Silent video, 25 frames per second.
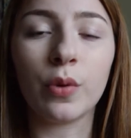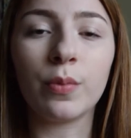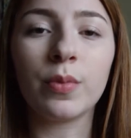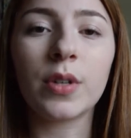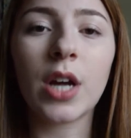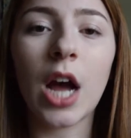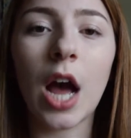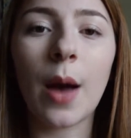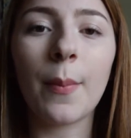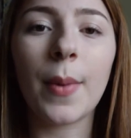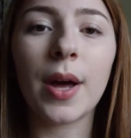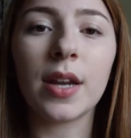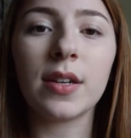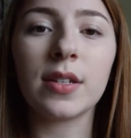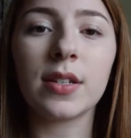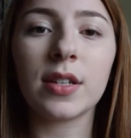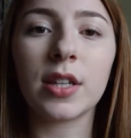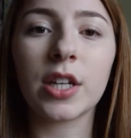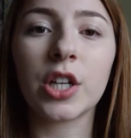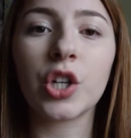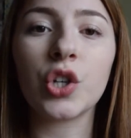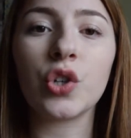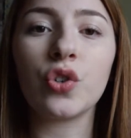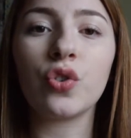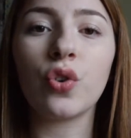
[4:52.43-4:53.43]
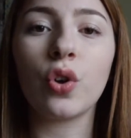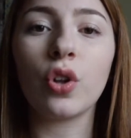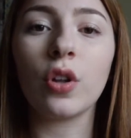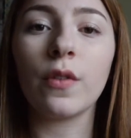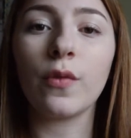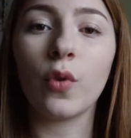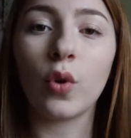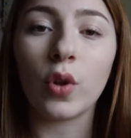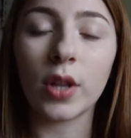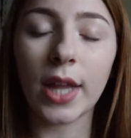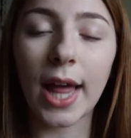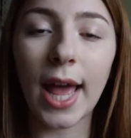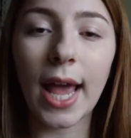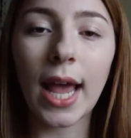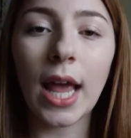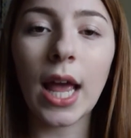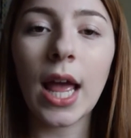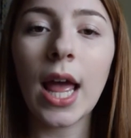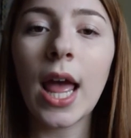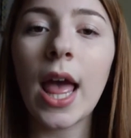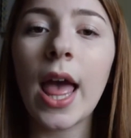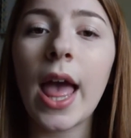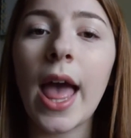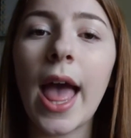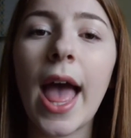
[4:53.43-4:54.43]
come under the control of Orlais,
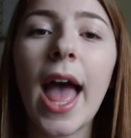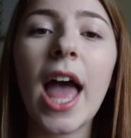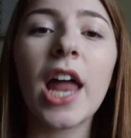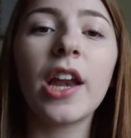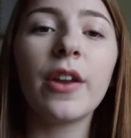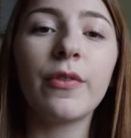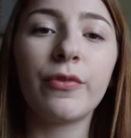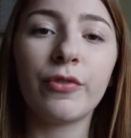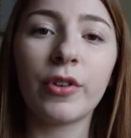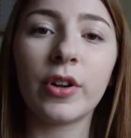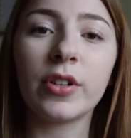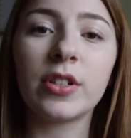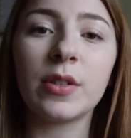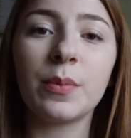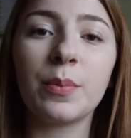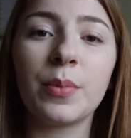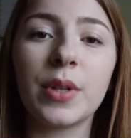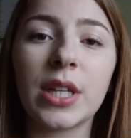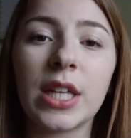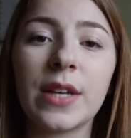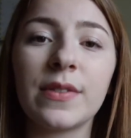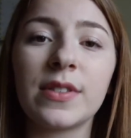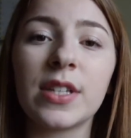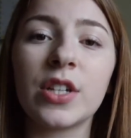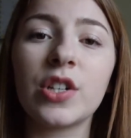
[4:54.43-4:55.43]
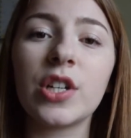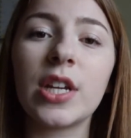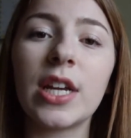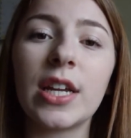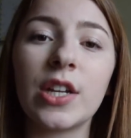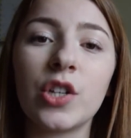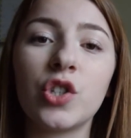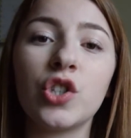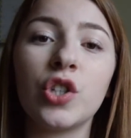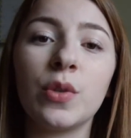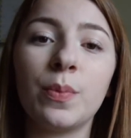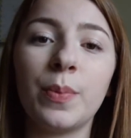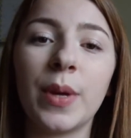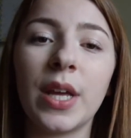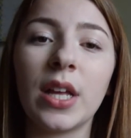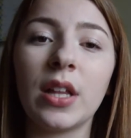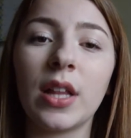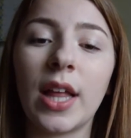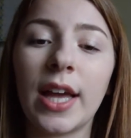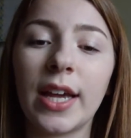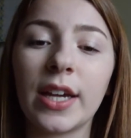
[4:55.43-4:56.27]
and Ferelden believes that it should be,